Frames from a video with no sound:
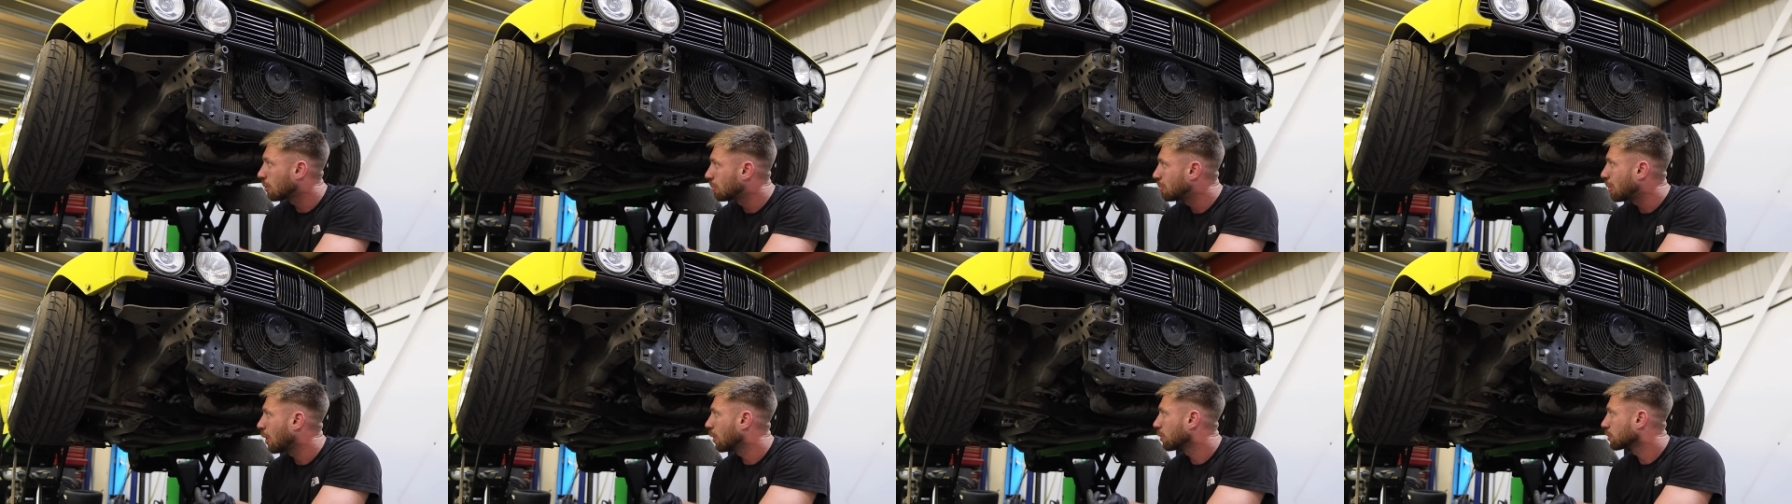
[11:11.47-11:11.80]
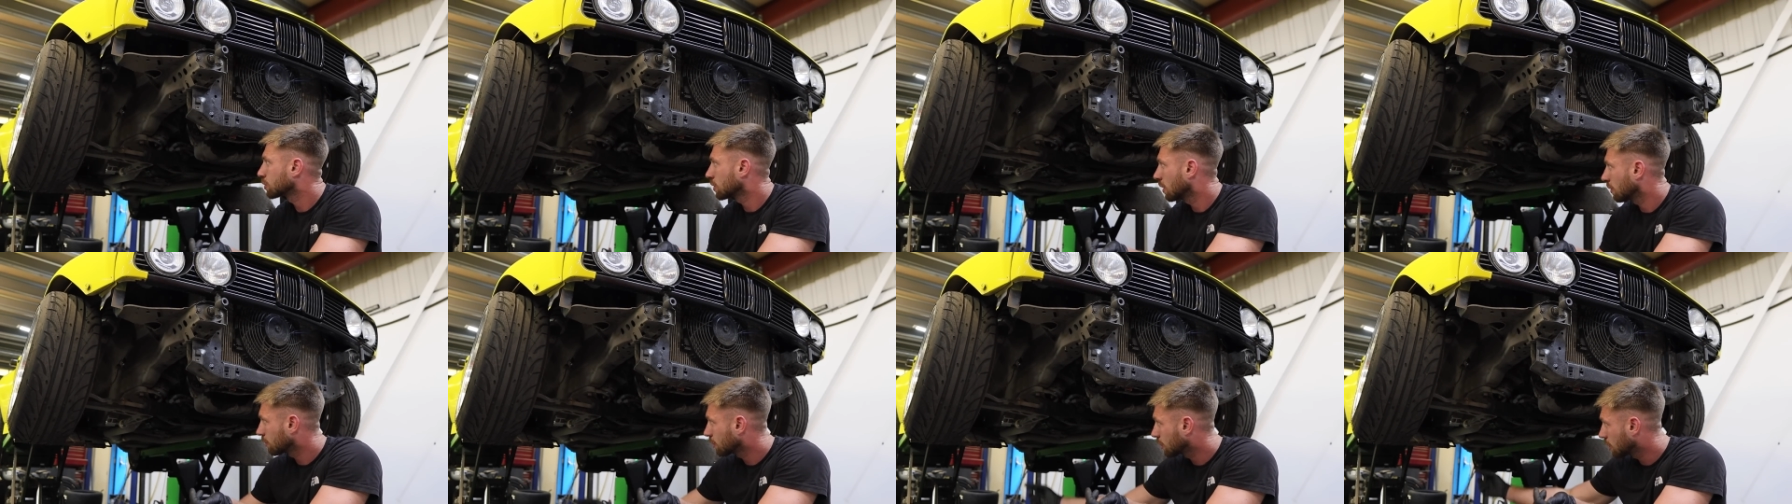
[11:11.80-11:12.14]

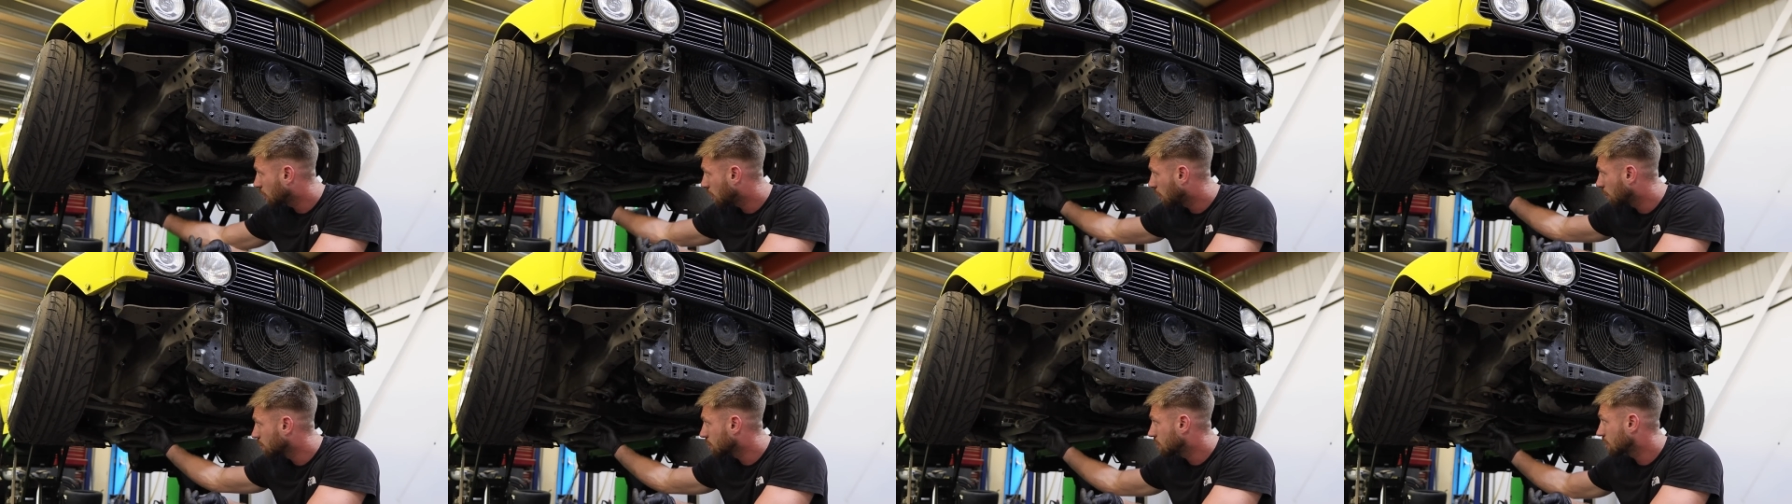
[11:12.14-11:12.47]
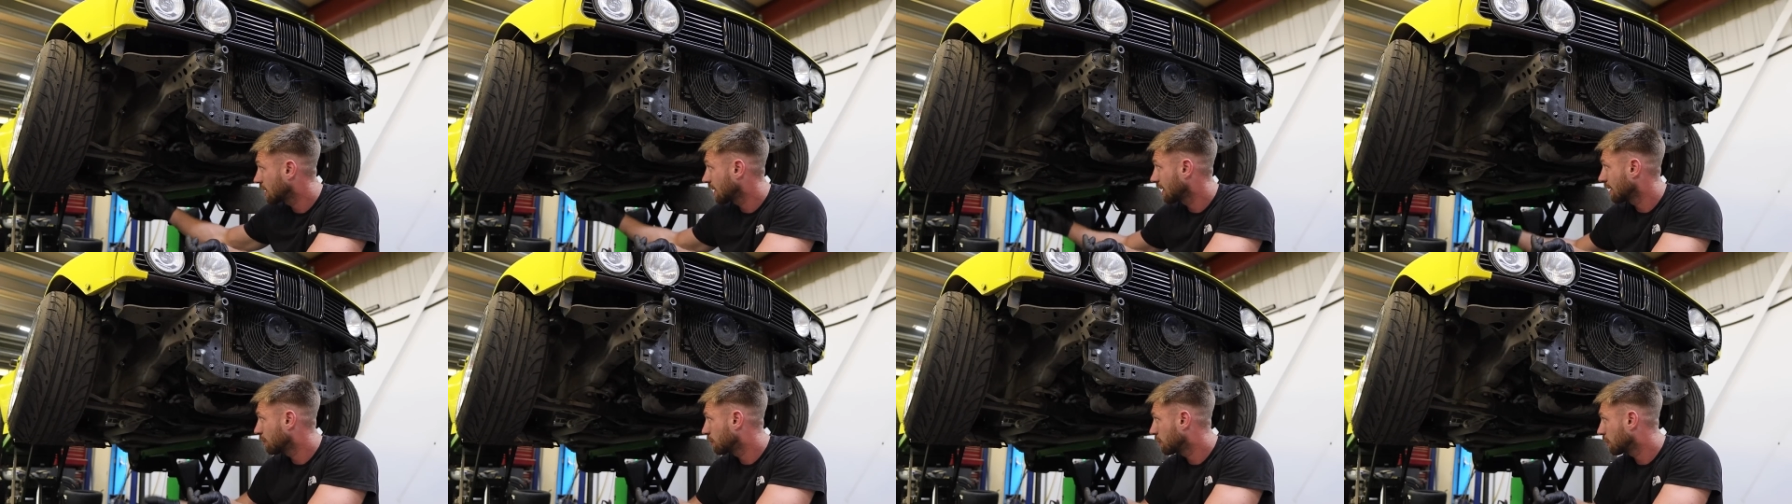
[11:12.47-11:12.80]
bolt. So I'm going to go and
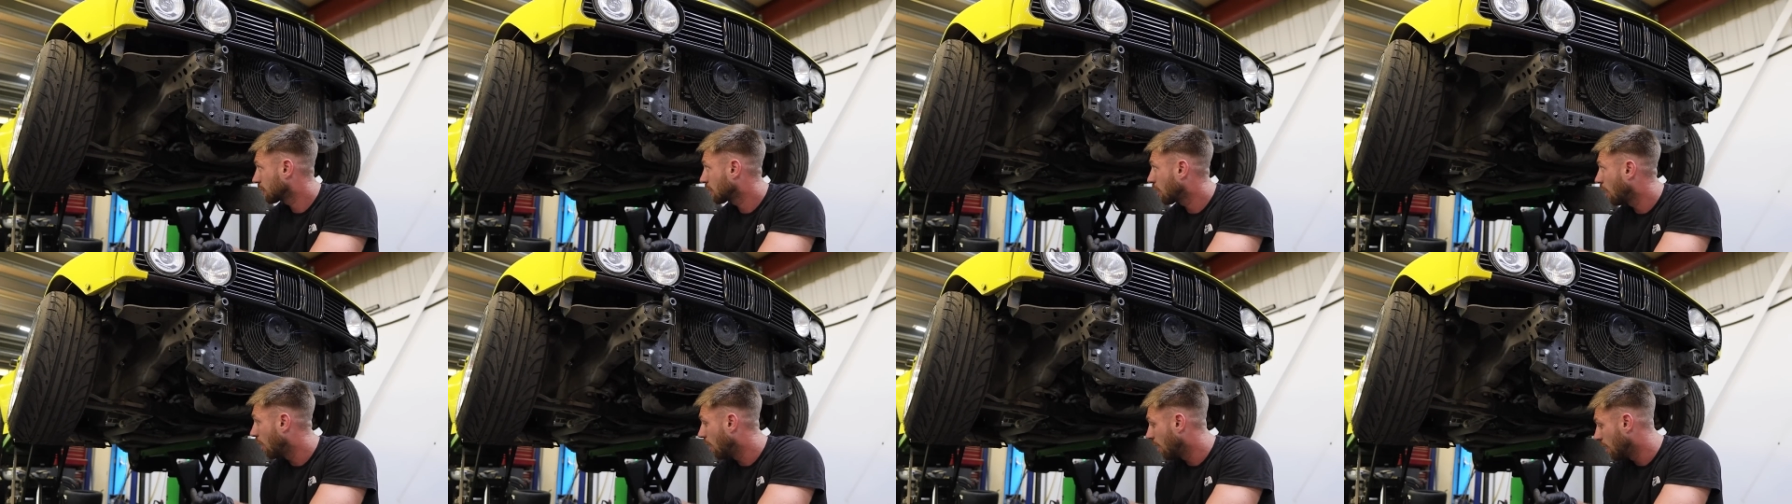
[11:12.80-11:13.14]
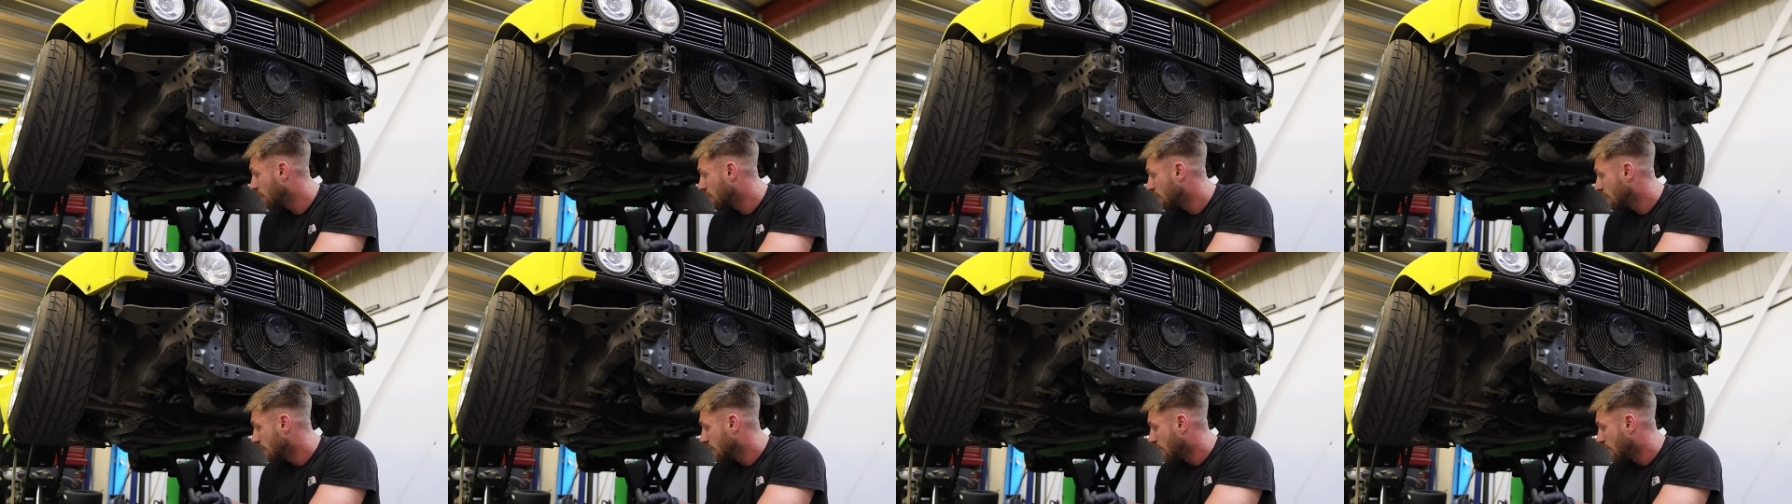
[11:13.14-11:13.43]
see if we've got